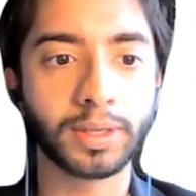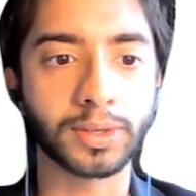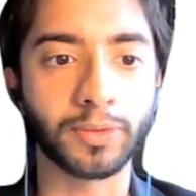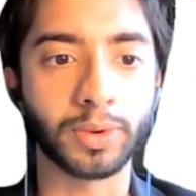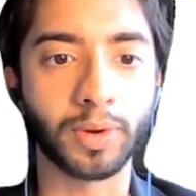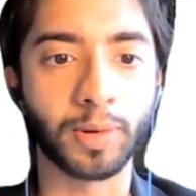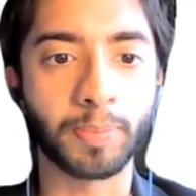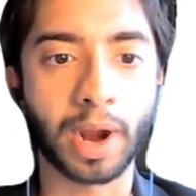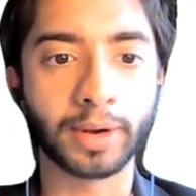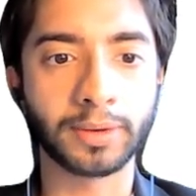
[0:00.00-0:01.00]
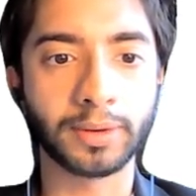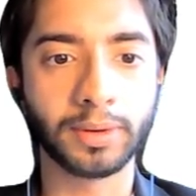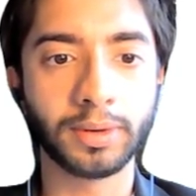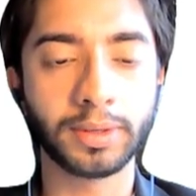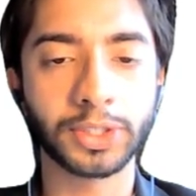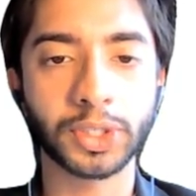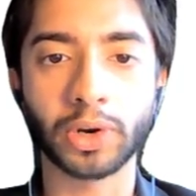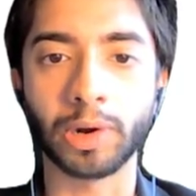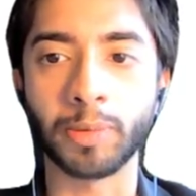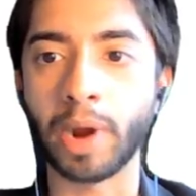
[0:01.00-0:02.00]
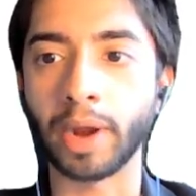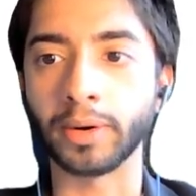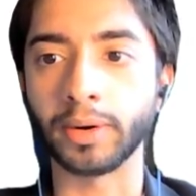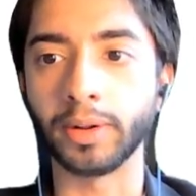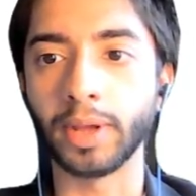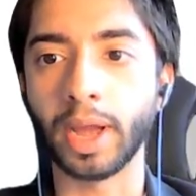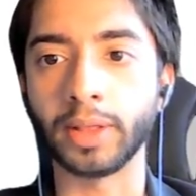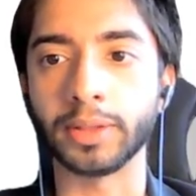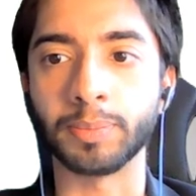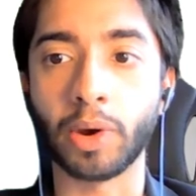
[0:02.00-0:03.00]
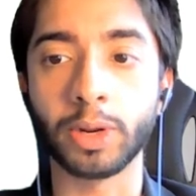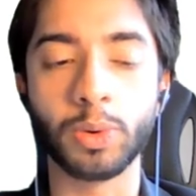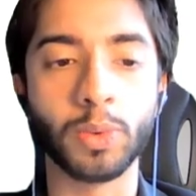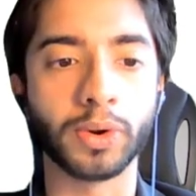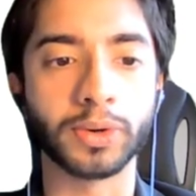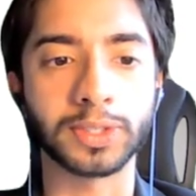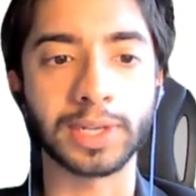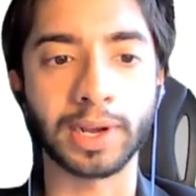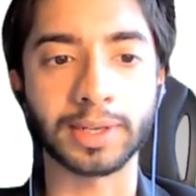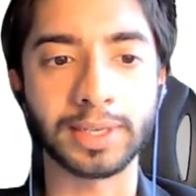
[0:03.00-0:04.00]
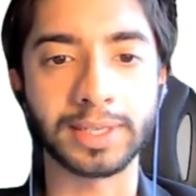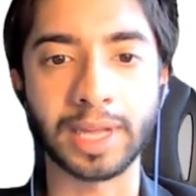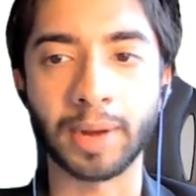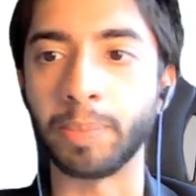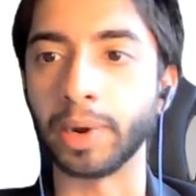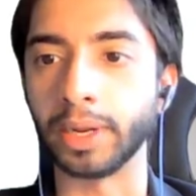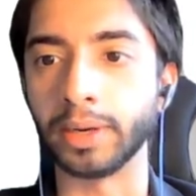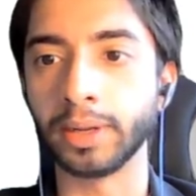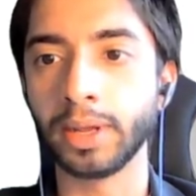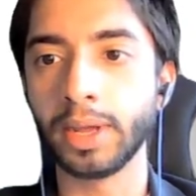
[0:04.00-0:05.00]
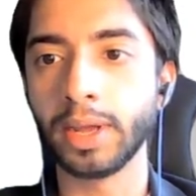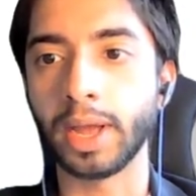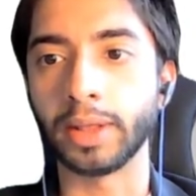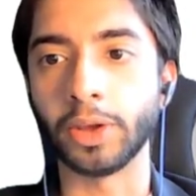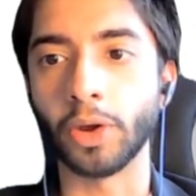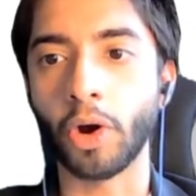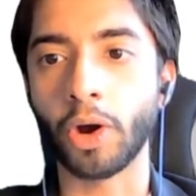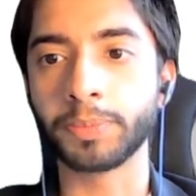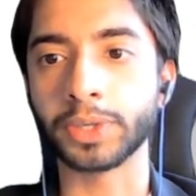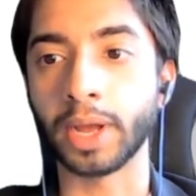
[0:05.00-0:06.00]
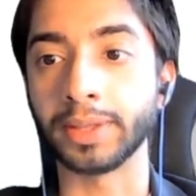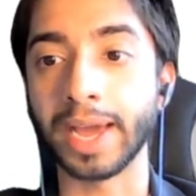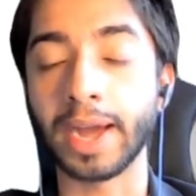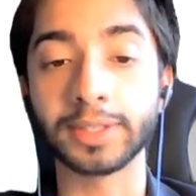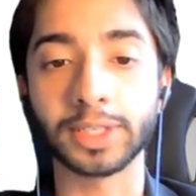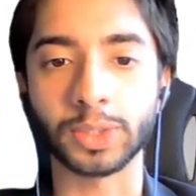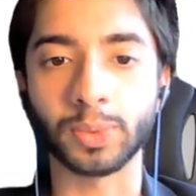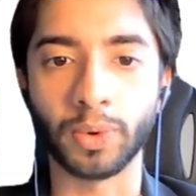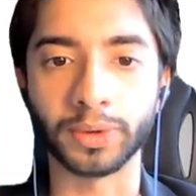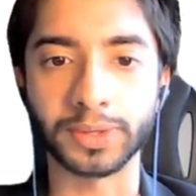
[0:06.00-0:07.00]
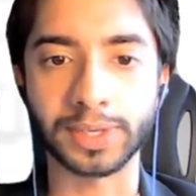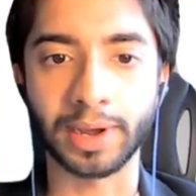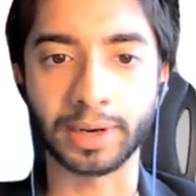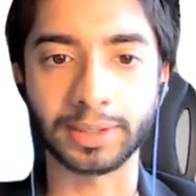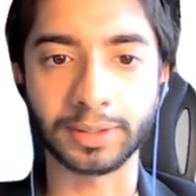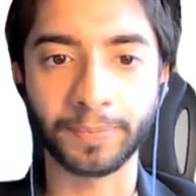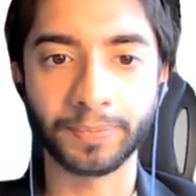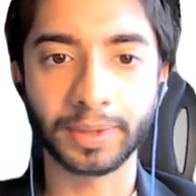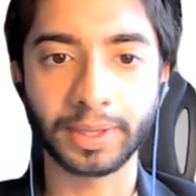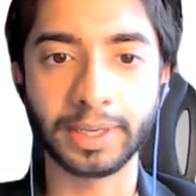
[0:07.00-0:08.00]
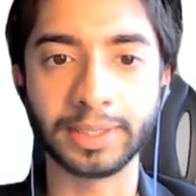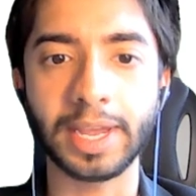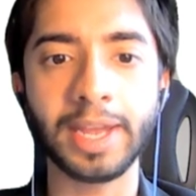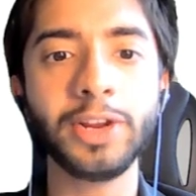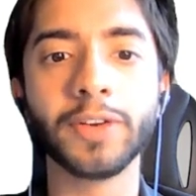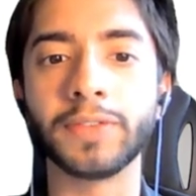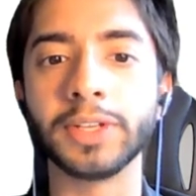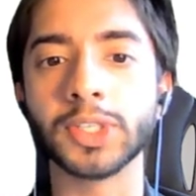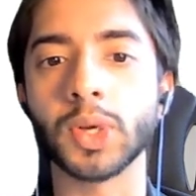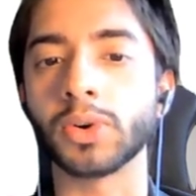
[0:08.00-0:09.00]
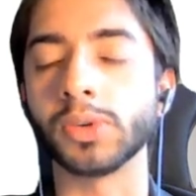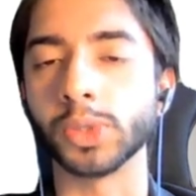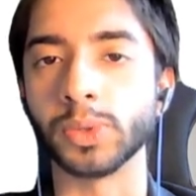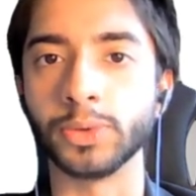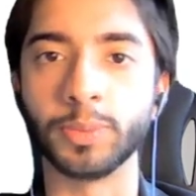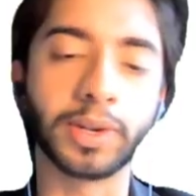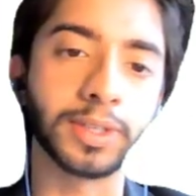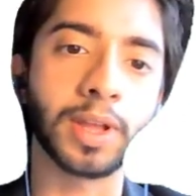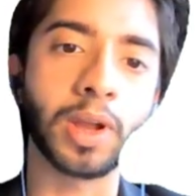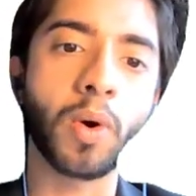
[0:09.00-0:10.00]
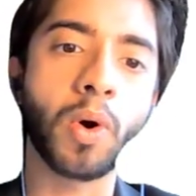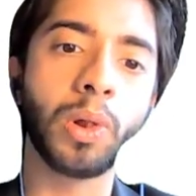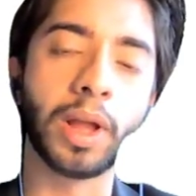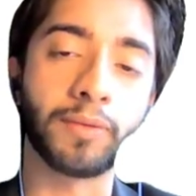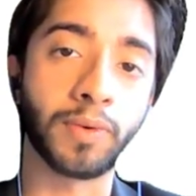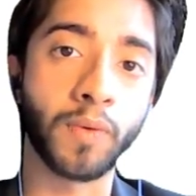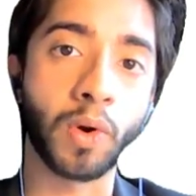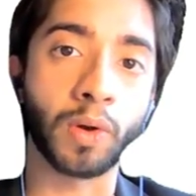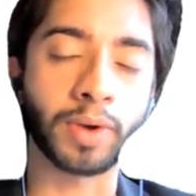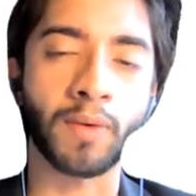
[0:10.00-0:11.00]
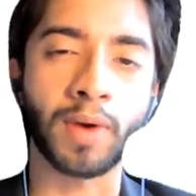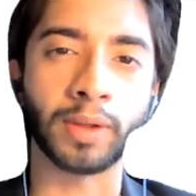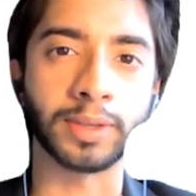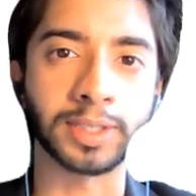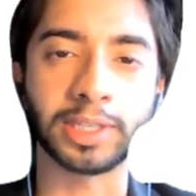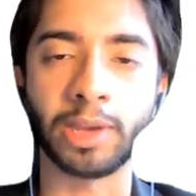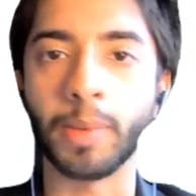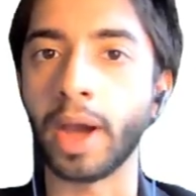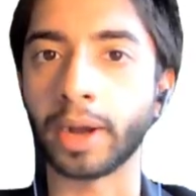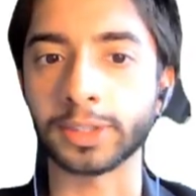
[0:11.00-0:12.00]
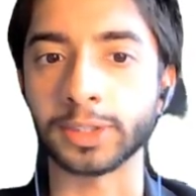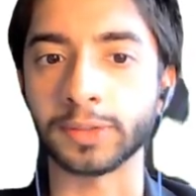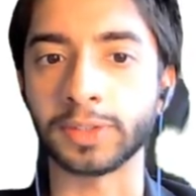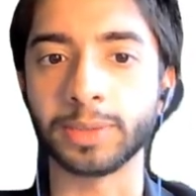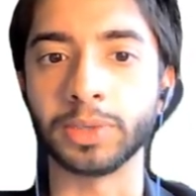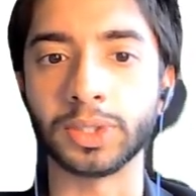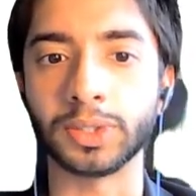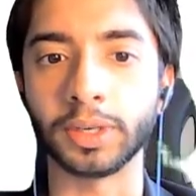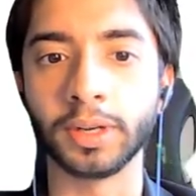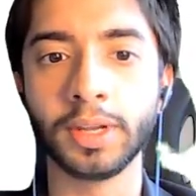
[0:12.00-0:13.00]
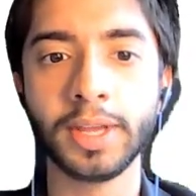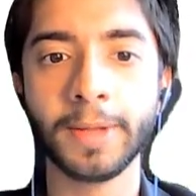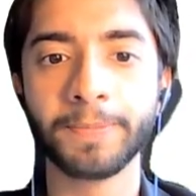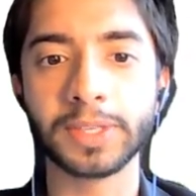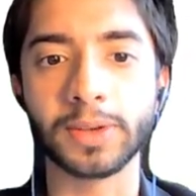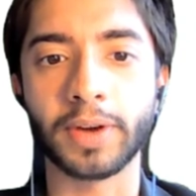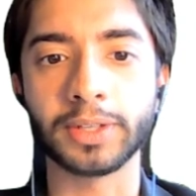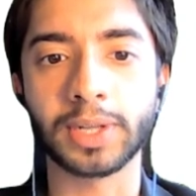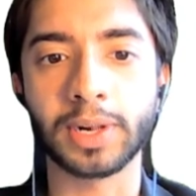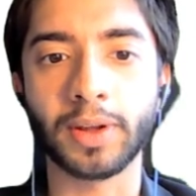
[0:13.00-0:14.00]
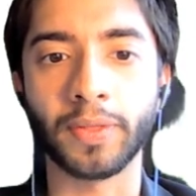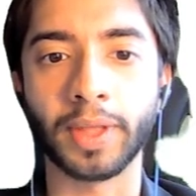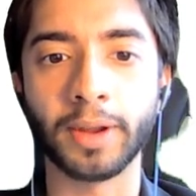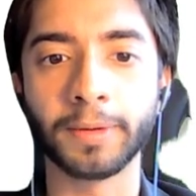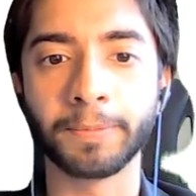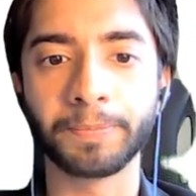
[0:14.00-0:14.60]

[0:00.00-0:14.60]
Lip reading: so if we go to pattern, circular pattern, and the body we want to select is that blade, and the axis we want to select is any of these circles will do, because they all have revolved around the same axis of symmetry. So if I just click on that,